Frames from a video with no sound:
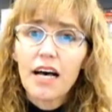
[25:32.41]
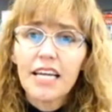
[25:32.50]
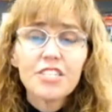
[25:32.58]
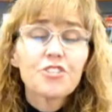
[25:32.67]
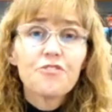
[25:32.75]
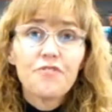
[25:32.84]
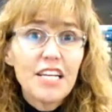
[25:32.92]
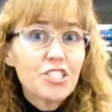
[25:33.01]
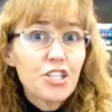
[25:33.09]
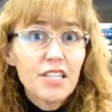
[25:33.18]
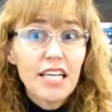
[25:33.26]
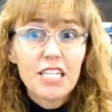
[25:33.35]

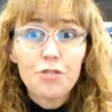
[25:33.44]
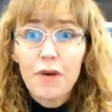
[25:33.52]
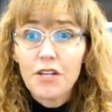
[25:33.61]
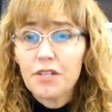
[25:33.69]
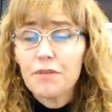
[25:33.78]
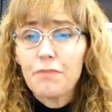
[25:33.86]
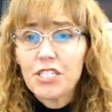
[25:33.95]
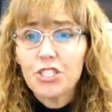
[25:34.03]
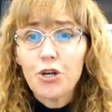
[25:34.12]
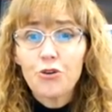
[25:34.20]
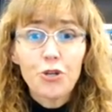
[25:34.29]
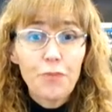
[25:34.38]
intervention that has been, been
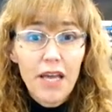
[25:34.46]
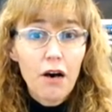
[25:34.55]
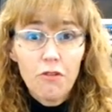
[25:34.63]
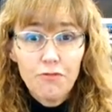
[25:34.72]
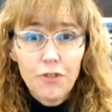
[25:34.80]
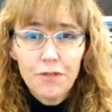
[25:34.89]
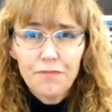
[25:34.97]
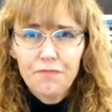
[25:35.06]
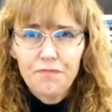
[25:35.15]
shown to be helpful.